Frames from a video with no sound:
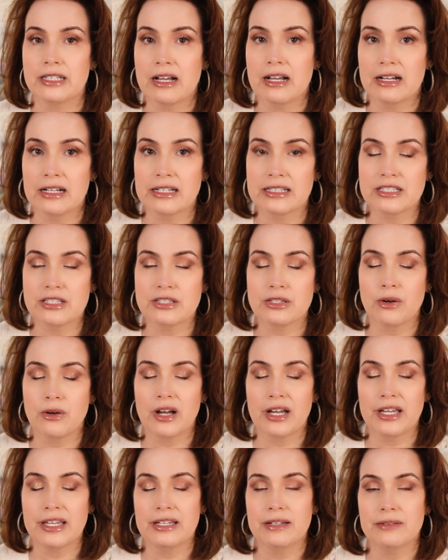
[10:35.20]
guys, so
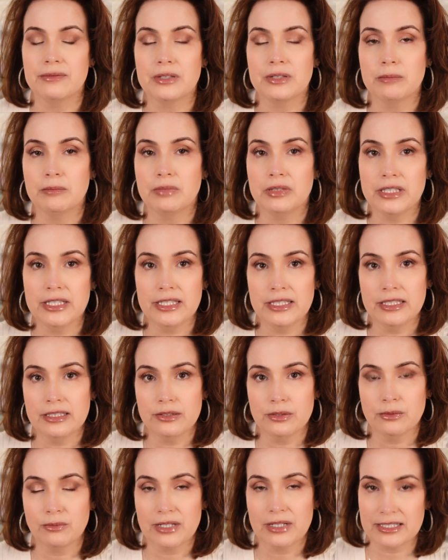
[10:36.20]
I have completed
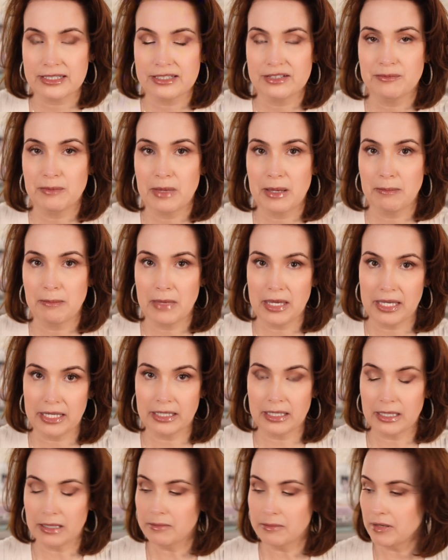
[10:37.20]
the rest of my
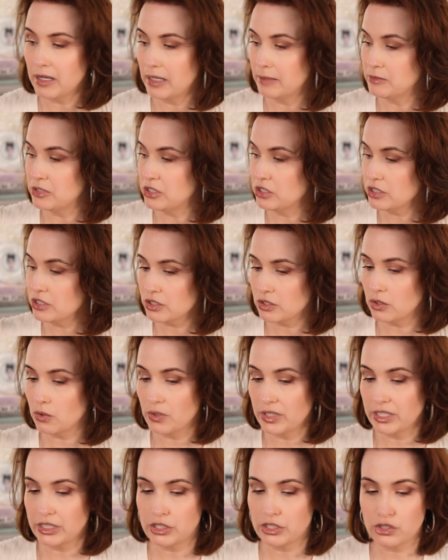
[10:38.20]
makeup. I'm just
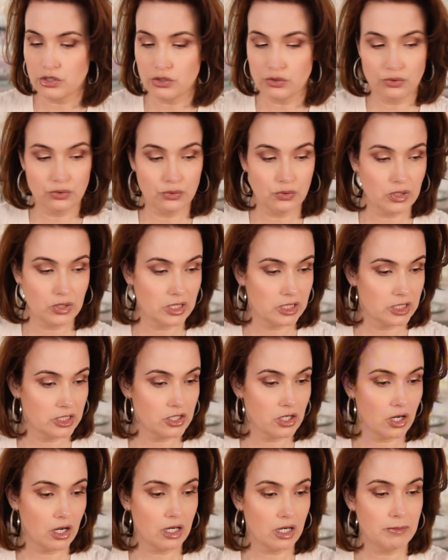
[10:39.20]
going to
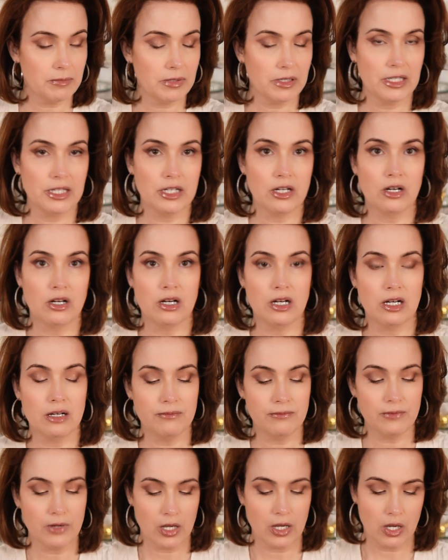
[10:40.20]
top it
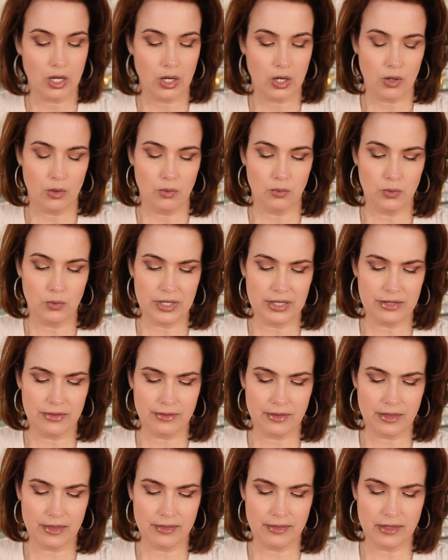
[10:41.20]
off
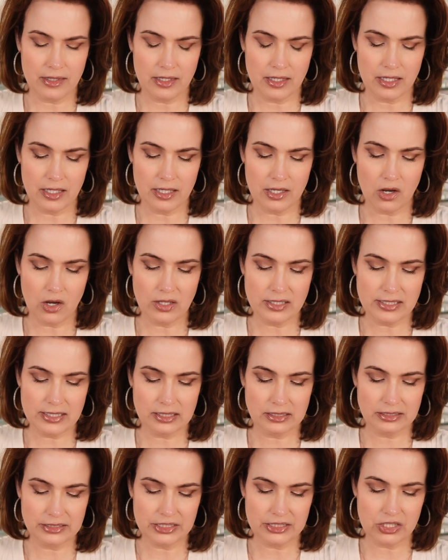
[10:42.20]
with the
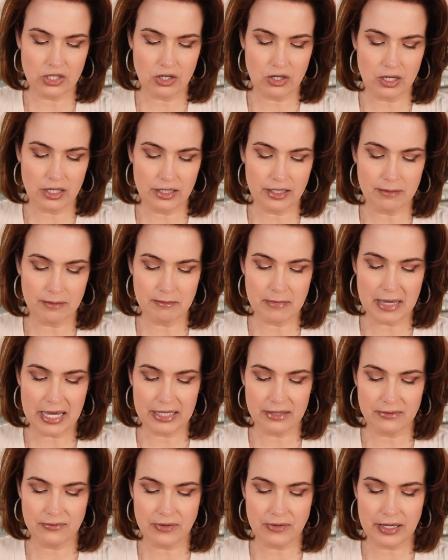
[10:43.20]
Until Dawn
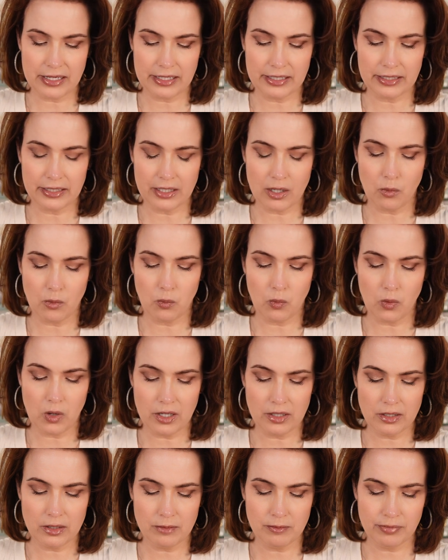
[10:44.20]
Mattifying
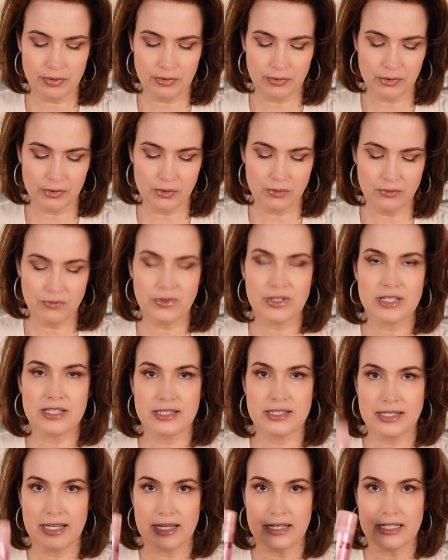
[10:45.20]
Waterproof
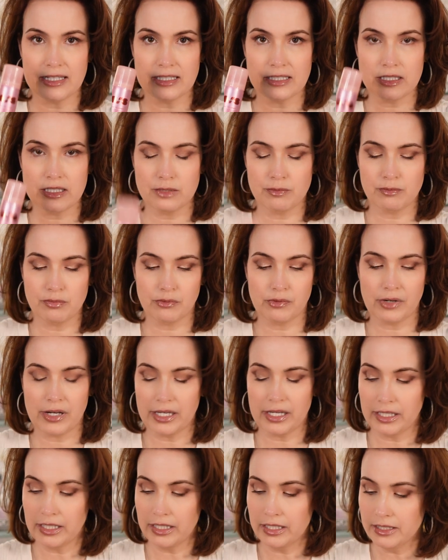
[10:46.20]
Setting
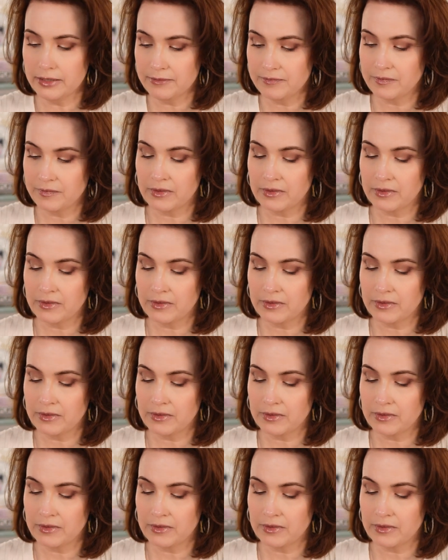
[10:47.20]
Spray.